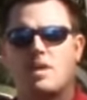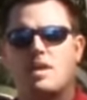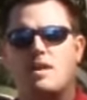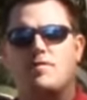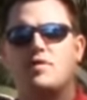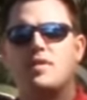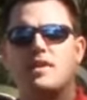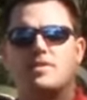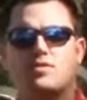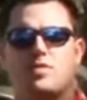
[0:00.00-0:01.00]
If you
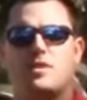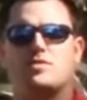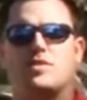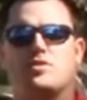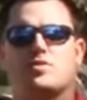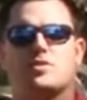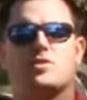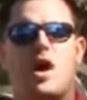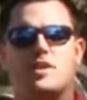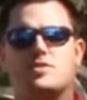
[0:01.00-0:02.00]
think this transducer is
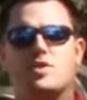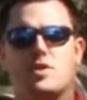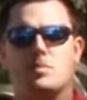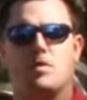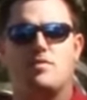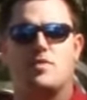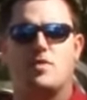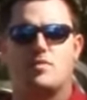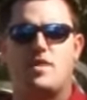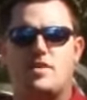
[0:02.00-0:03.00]
not suitable for
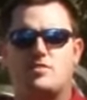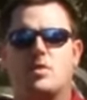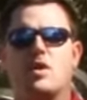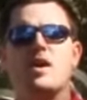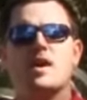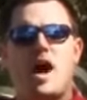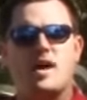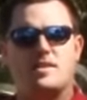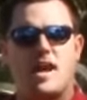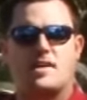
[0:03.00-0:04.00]
your vessel,
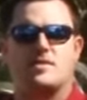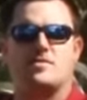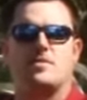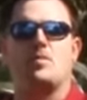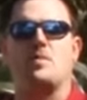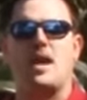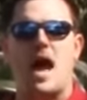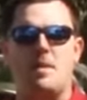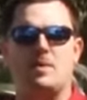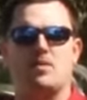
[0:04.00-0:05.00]
contact us and we'll be
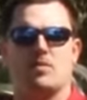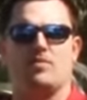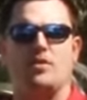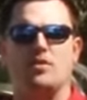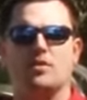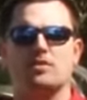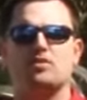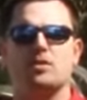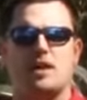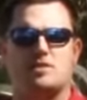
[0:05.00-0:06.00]
happy to review your
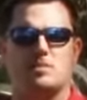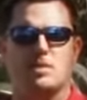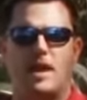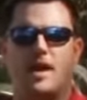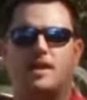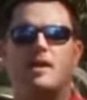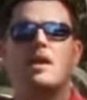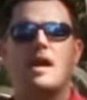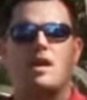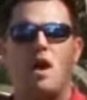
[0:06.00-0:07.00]
installation plan
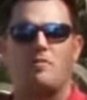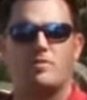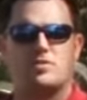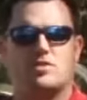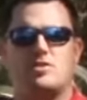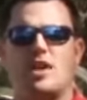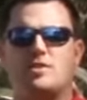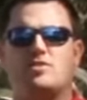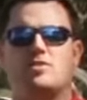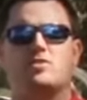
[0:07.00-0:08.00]
and offer
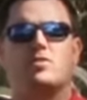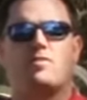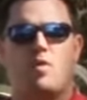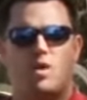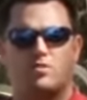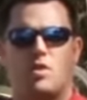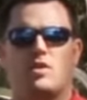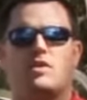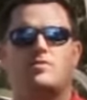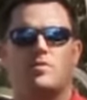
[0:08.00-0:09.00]
suggestions for
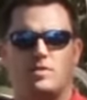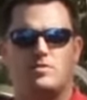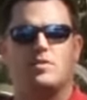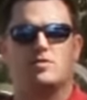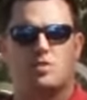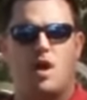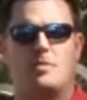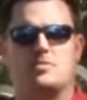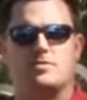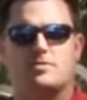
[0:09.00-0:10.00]
alternative transducer
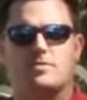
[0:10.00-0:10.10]
options.